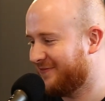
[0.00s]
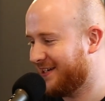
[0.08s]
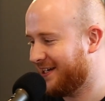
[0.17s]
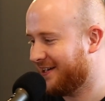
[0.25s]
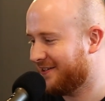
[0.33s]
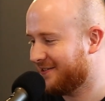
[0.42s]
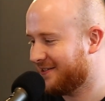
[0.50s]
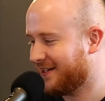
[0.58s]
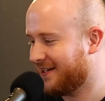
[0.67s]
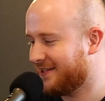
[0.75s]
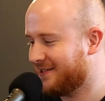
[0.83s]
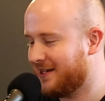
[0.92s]
videos
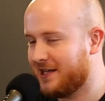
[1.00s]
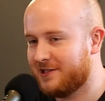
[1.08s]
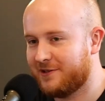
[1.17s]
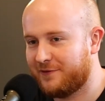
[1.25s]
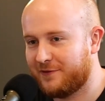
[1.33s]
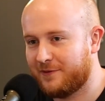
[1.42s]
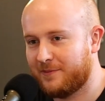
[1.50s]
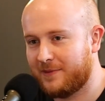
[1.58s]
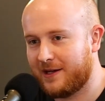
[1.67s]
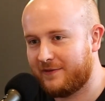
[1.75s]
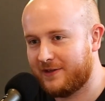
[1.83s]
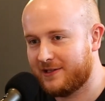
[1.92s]
as Nessa from
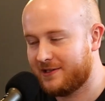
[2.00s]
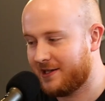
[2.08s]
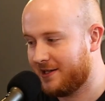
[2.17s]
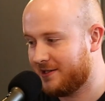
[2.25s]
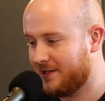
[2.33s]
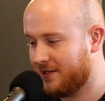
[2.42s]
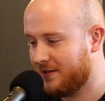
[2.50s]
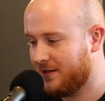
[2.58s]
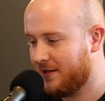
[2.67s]
Gavin and Stacey,